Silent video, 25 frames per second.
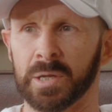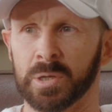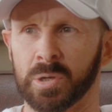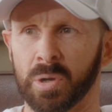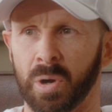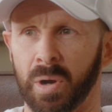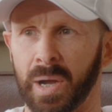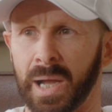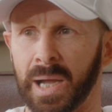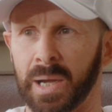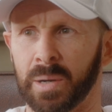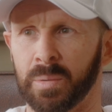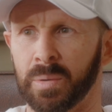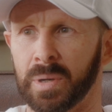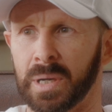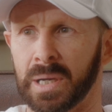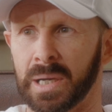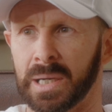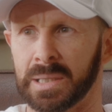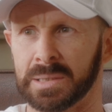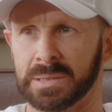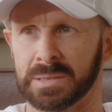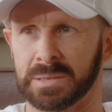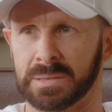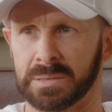got out,
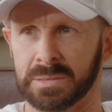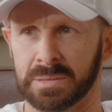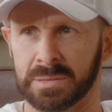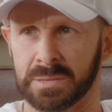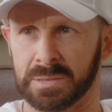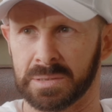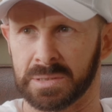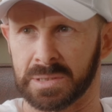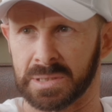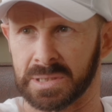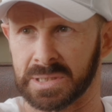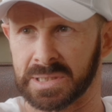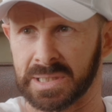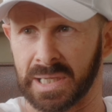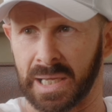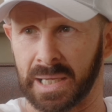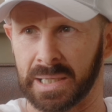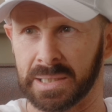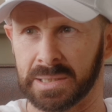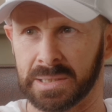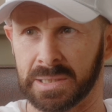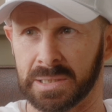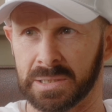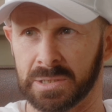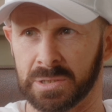I
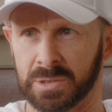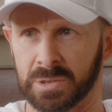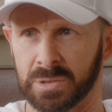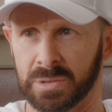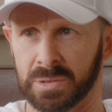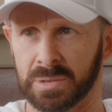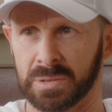decided